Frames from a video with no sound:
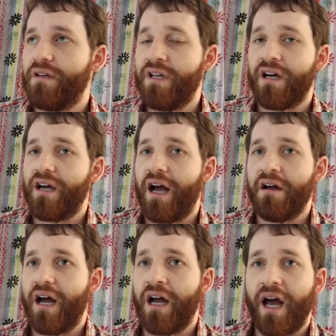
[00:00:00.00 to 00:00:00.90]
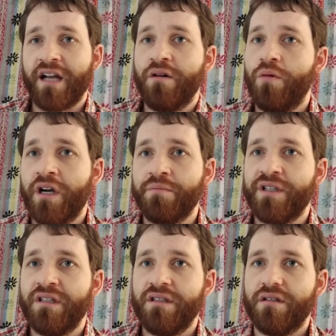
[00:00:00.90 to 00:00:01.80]
don't want to
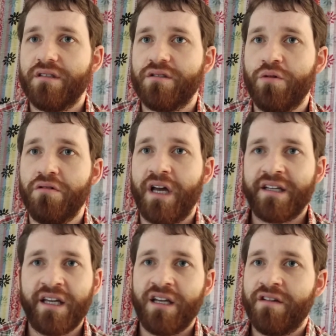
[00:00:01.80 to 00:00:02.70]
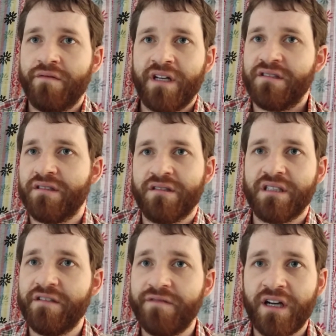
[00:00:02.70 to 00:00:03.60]
be told I can't invest in
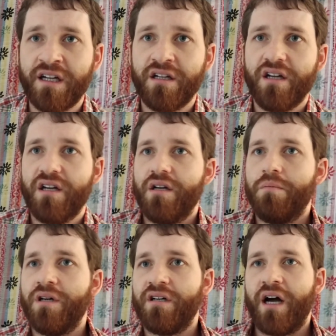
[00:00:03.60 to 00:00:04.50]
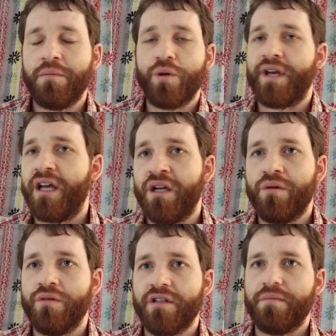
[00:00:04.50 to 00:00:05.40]
DeFi, but I'm okay
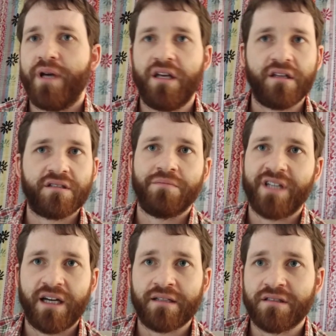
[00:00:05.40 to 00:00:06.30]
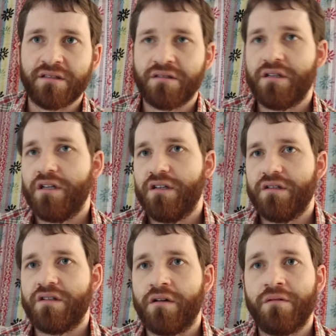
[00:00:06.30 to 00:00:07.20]
with paying some taxes.
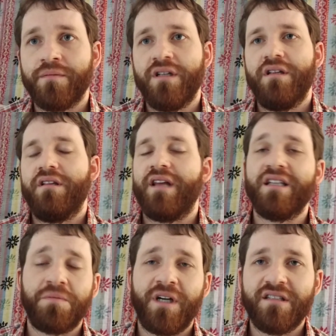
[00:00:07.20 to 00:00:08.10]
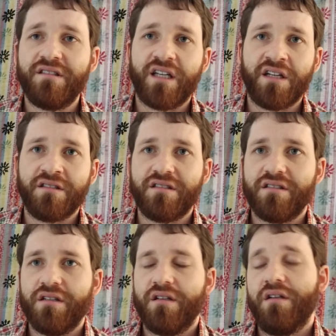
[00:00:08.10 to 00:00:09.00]
So that's my
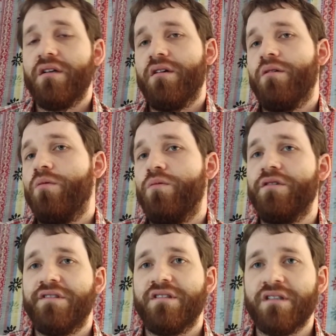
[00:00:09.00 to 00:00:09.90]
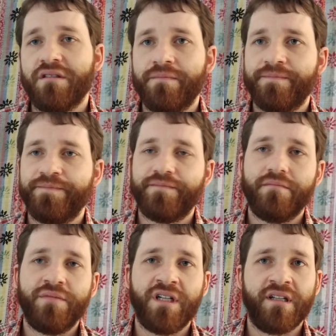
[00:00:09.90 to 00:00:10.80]
stance. We'll see.
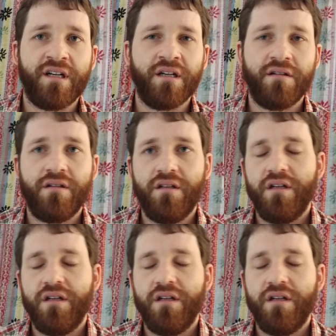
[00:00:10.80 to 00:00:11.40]
But